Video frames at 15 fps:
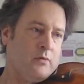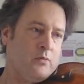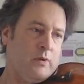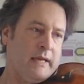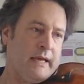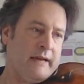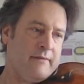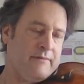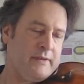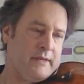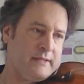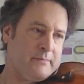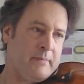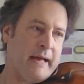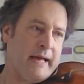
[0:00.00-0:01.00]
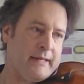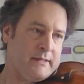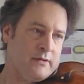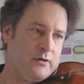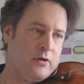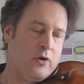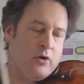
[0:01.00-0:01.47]
we have this
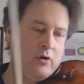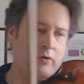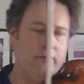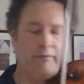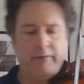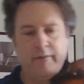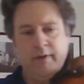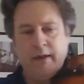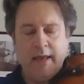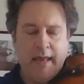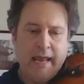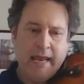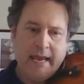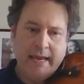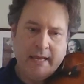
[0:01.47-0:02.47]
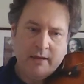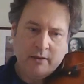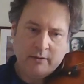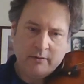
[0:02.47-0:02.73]
pattern of A,